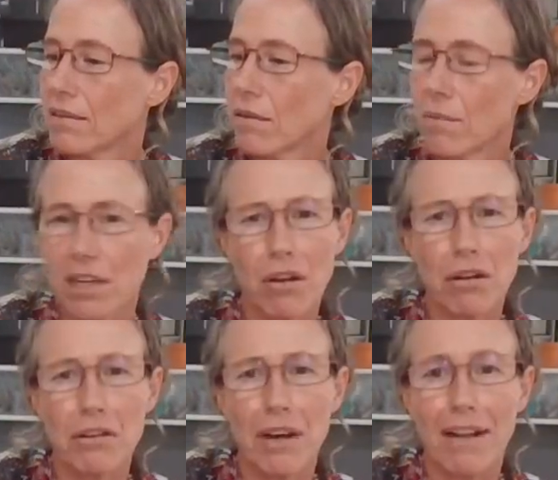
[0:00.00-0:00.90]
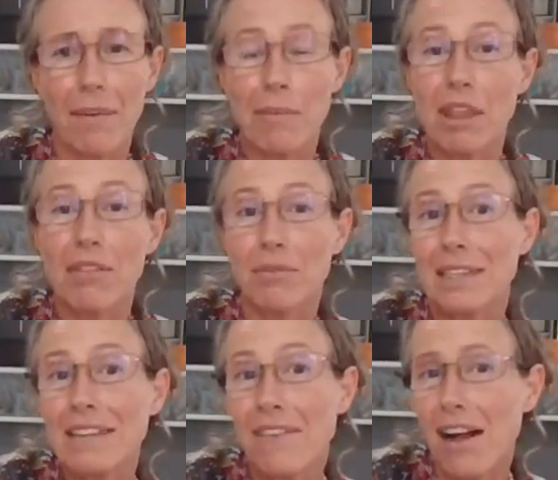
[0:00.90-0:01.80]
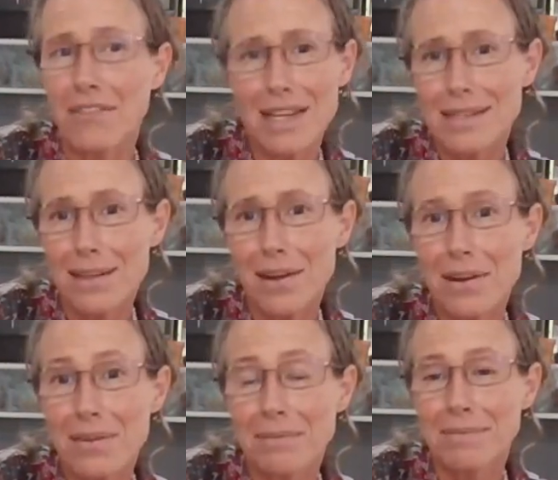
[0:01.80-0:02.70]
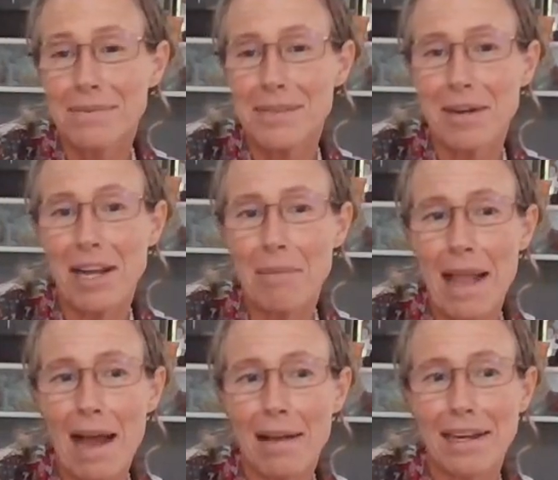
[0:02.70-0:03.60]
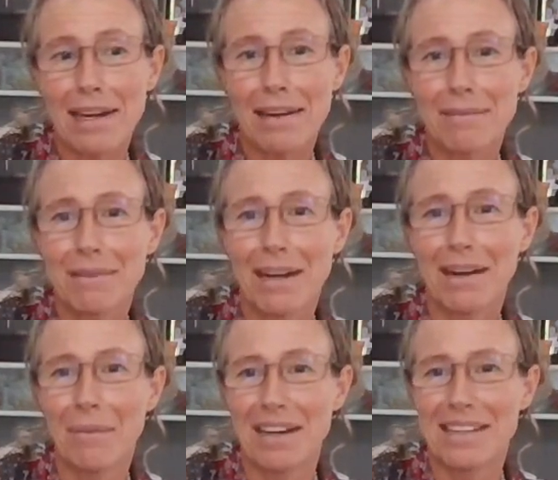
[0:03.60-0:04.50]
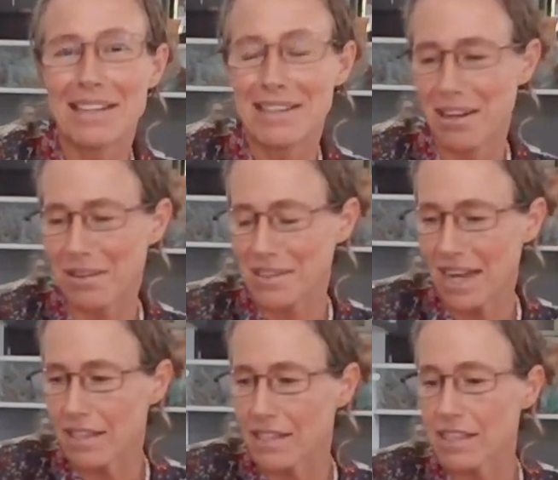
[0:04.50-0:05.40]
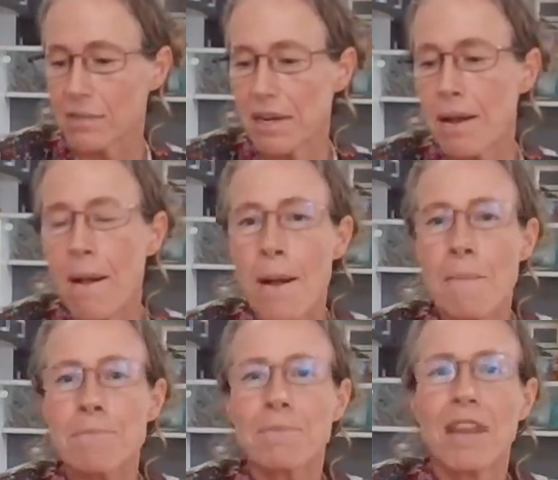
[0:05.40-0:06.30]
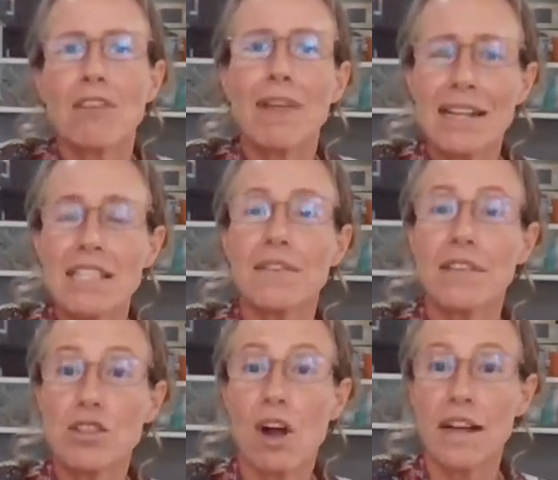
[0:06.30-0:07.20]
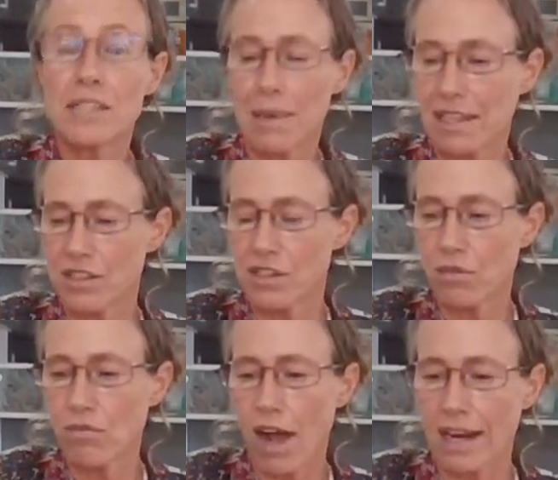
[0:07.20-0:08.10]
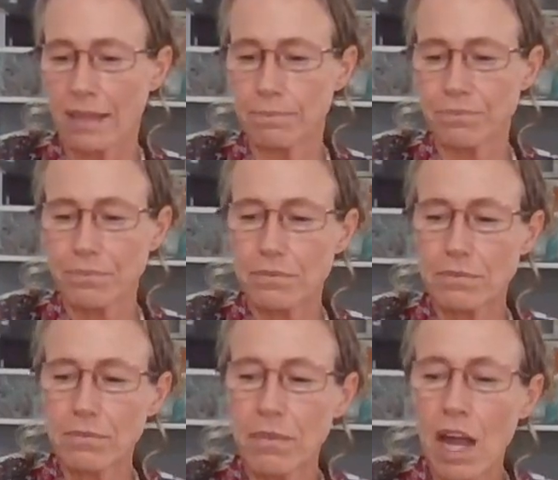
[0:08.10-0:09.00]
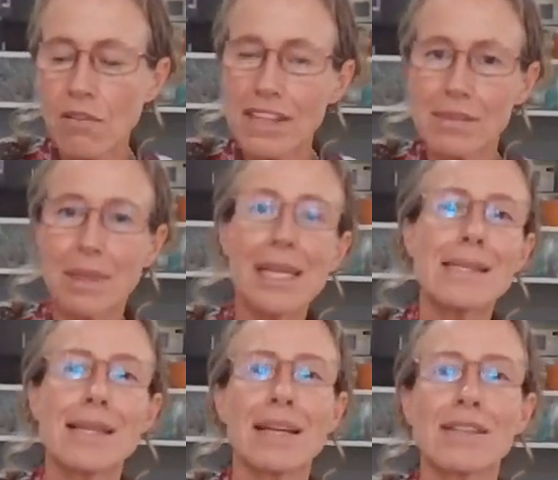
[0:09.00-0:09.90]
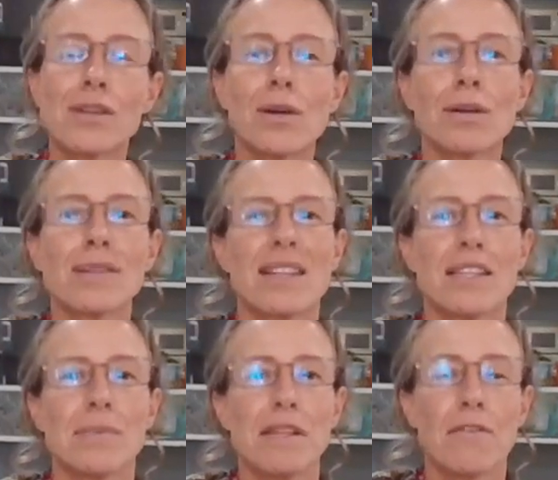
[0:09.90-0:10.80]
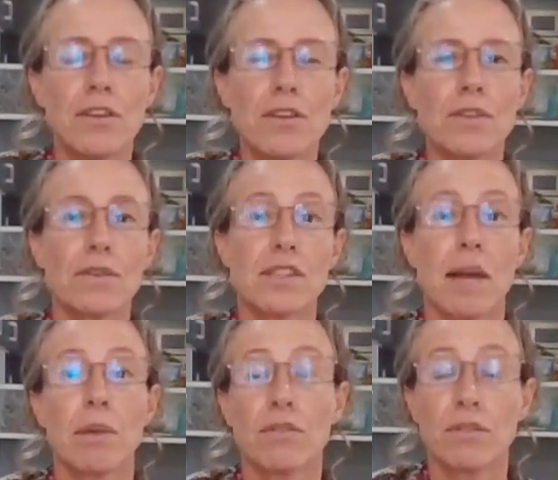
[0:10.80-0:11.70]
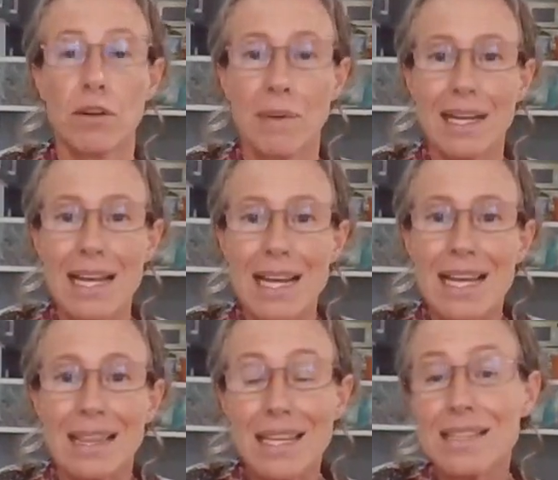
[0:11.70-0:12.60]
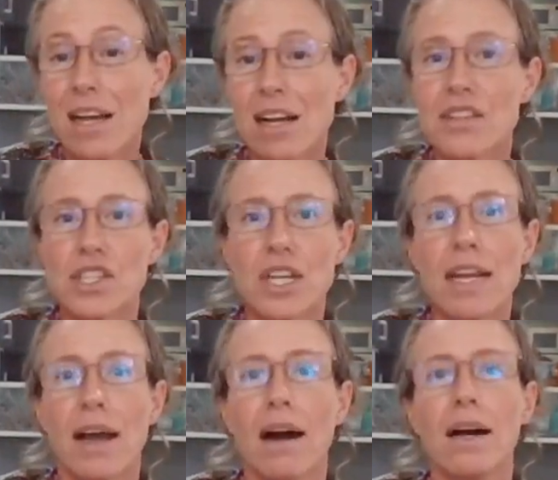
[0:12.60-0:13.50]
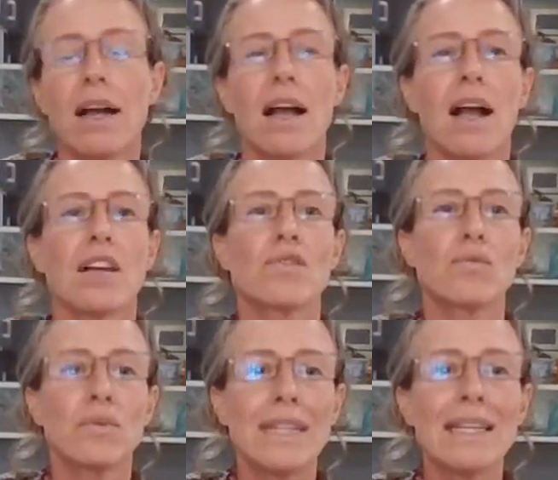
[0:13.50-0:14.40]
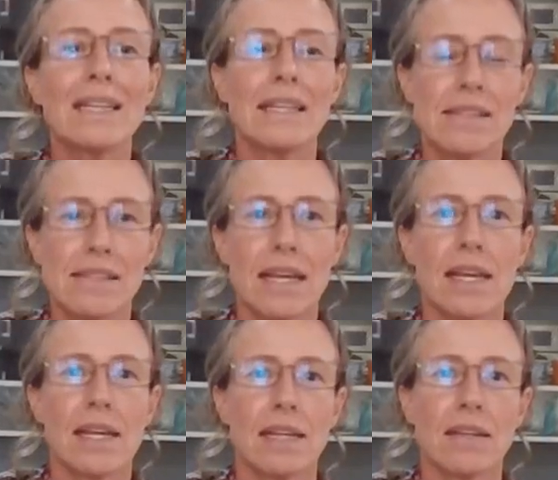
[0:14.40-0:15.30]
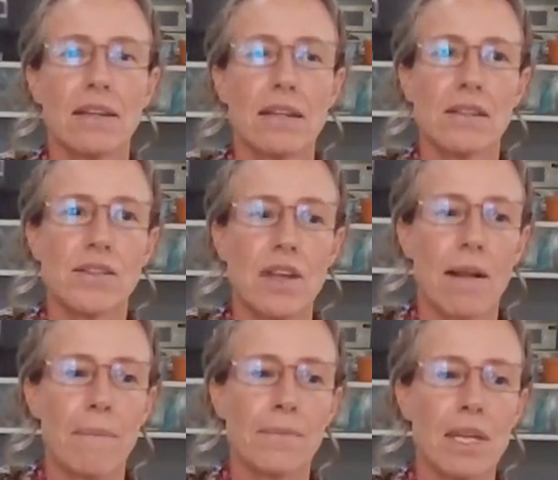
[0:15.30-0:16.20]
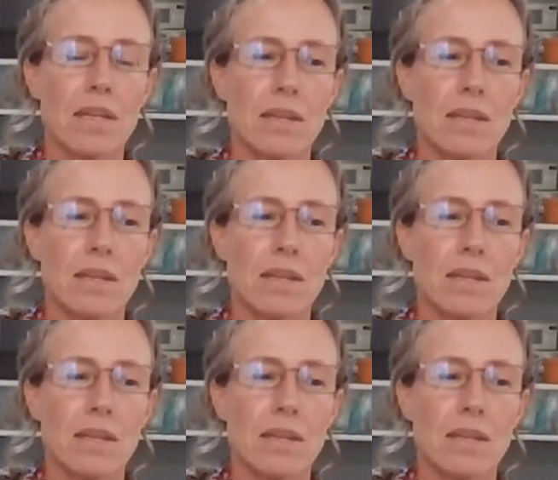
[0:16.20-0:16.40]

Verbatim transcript: oh my gosh, like maybe three, five years ago. Someone help me out here when I did Soul Sailors. And it's been a relatively dry spell in songwriting. I write some kirtan songs and there's been a few songs coming through, but this last year has really seen some